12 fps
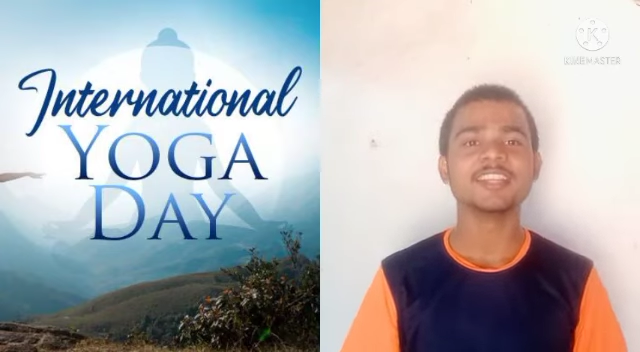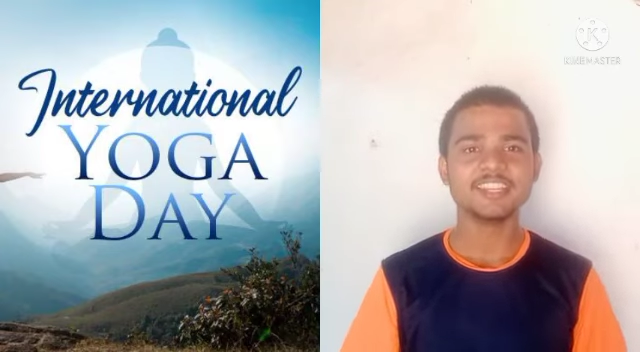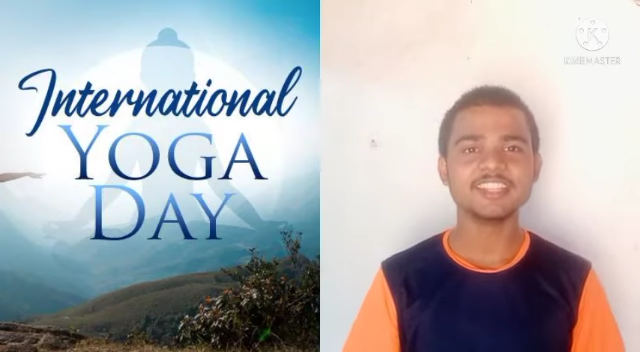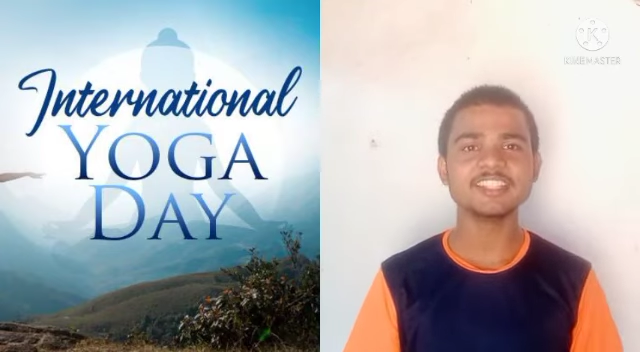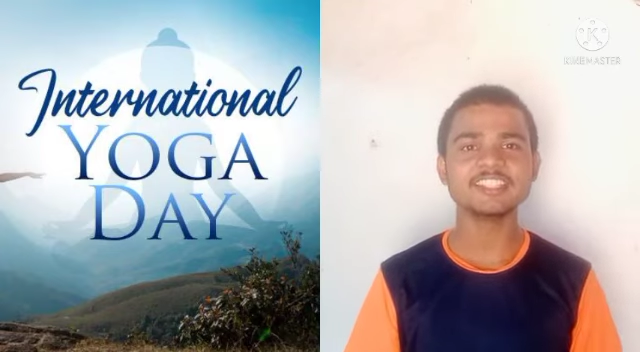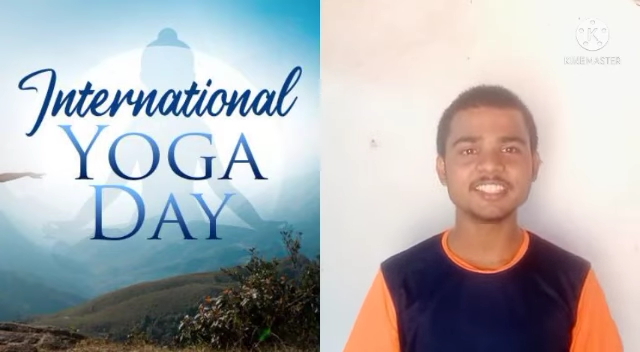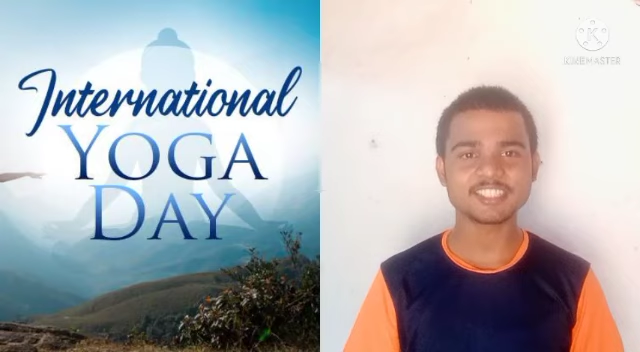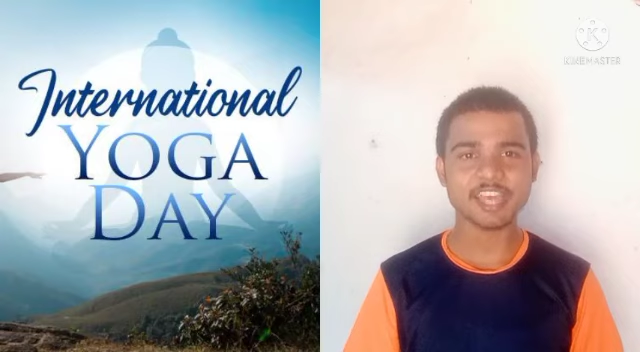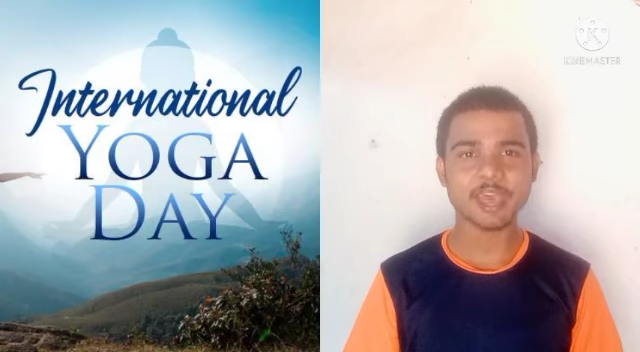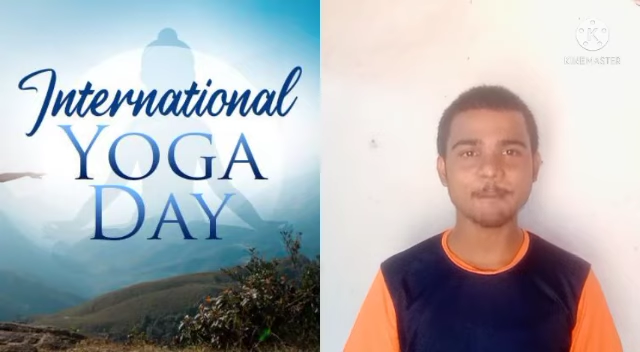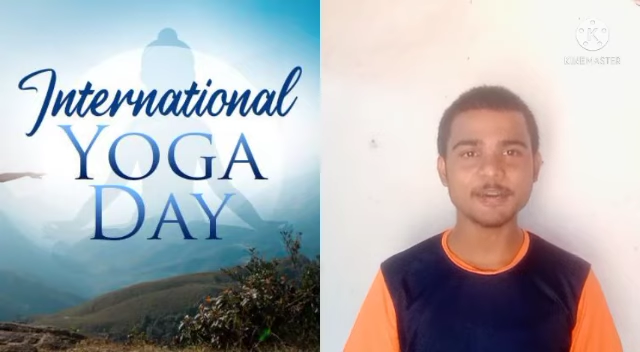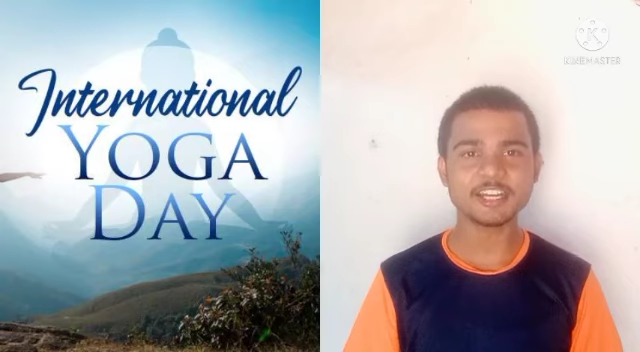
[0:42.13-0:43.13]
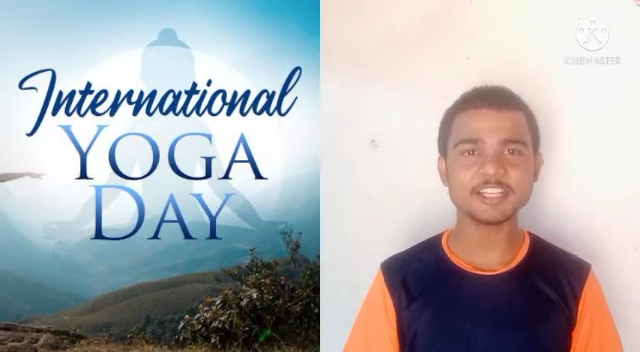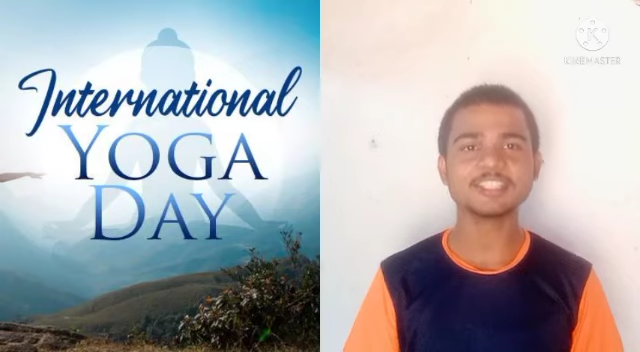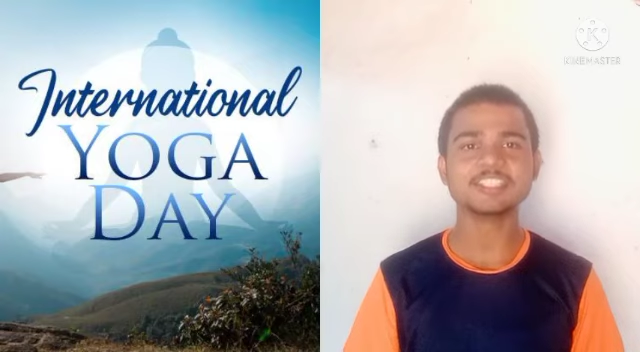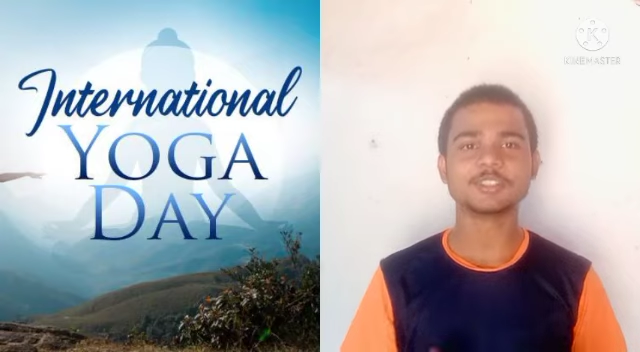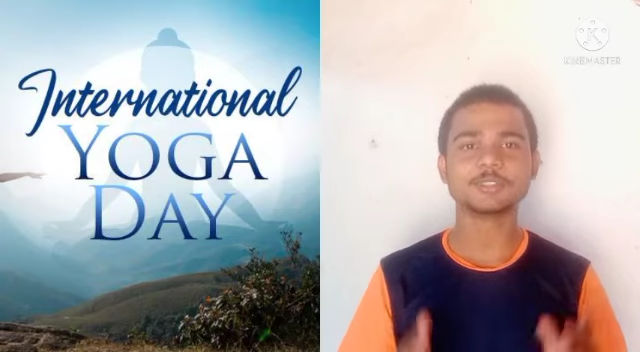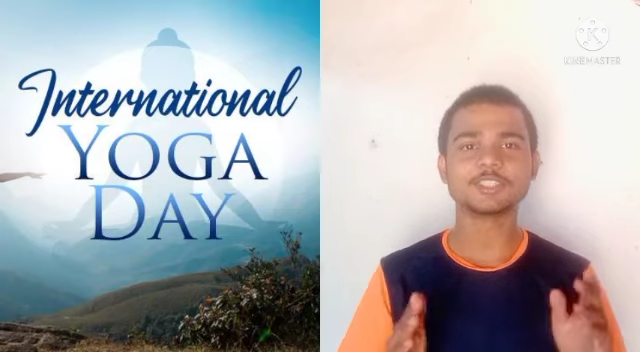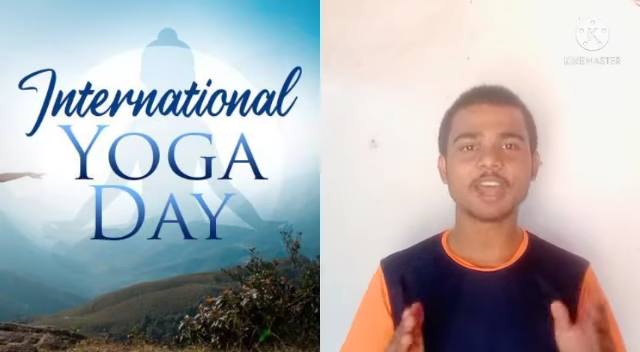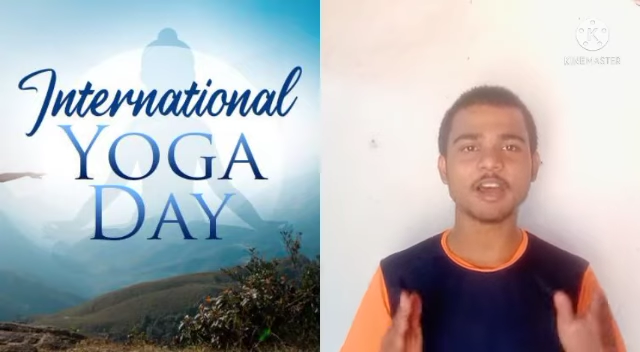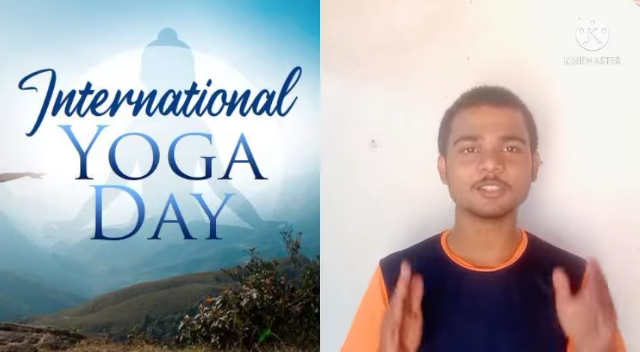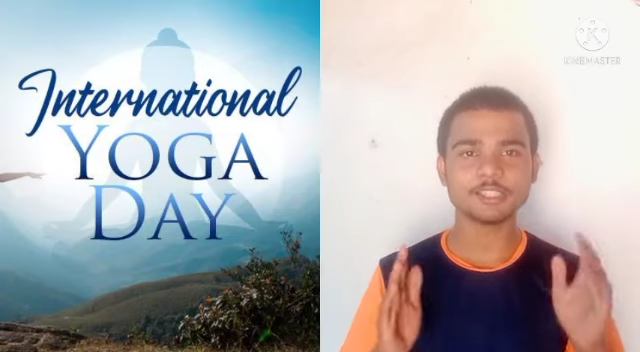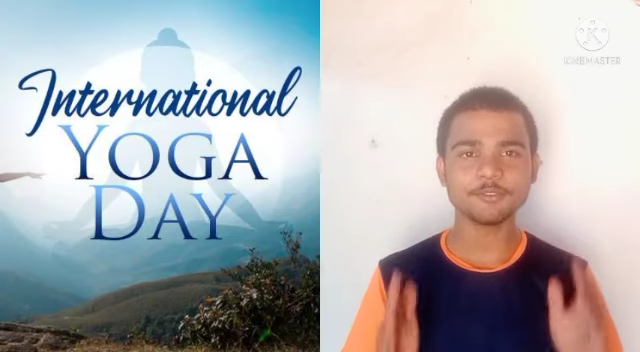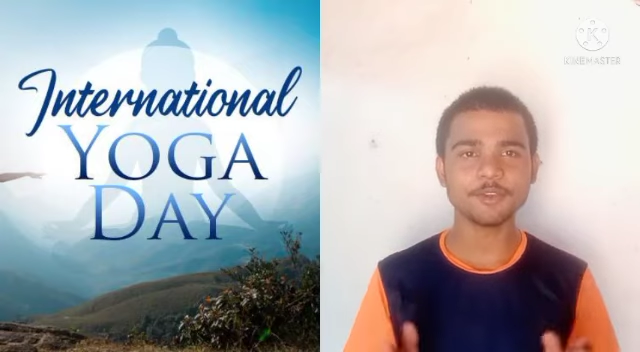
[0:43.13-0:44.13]
in December
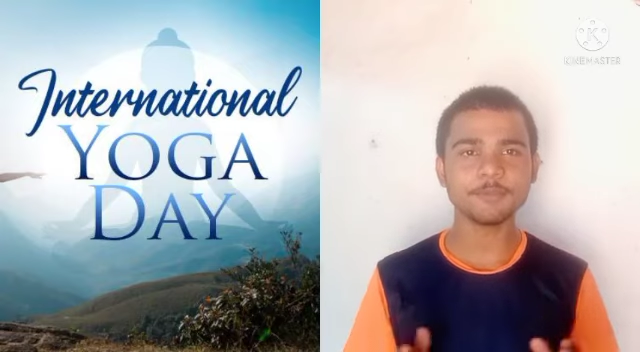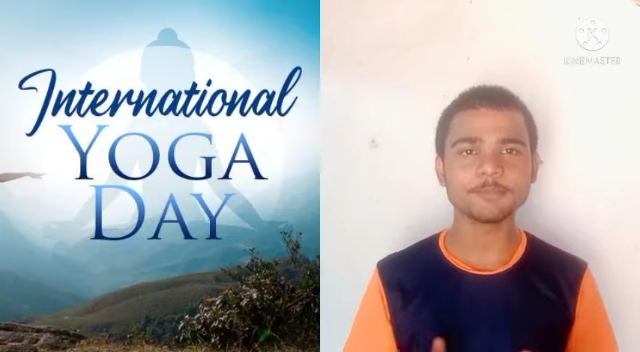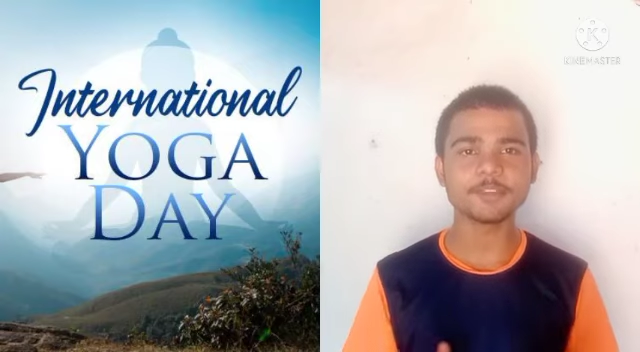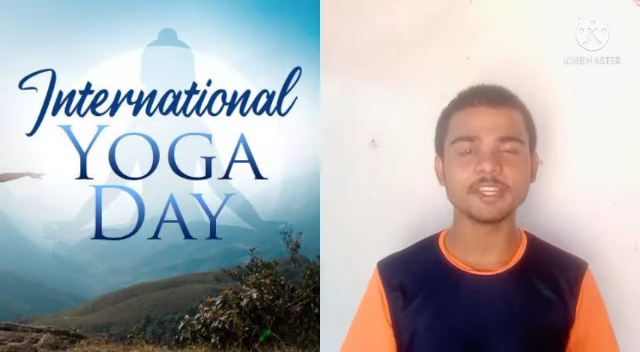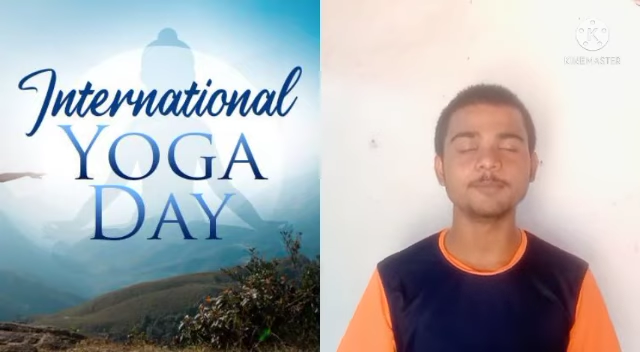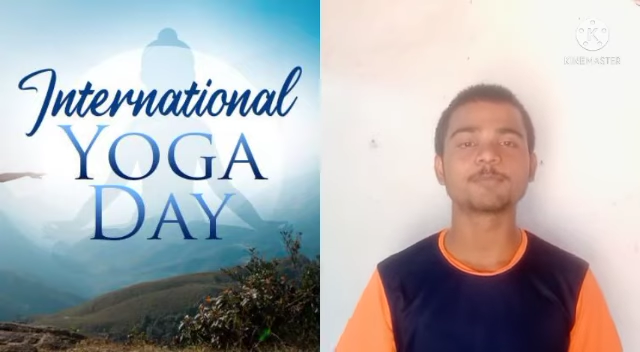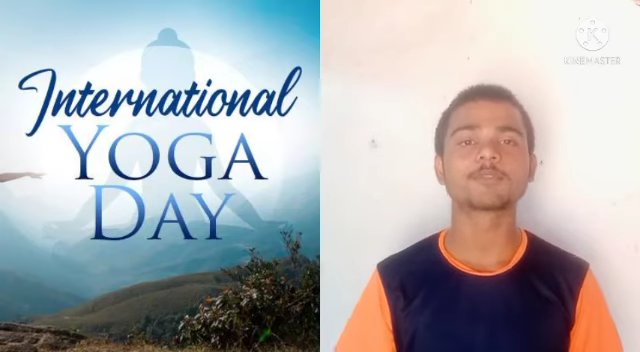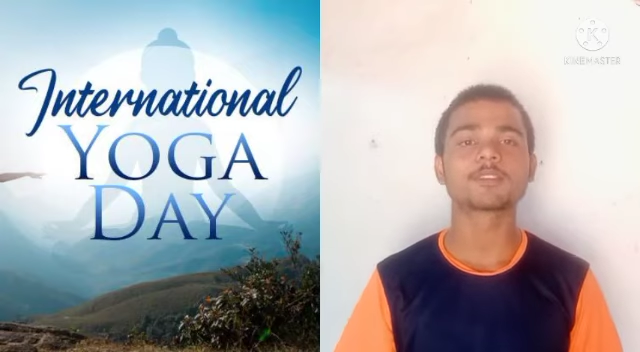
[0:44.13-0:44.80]
2015.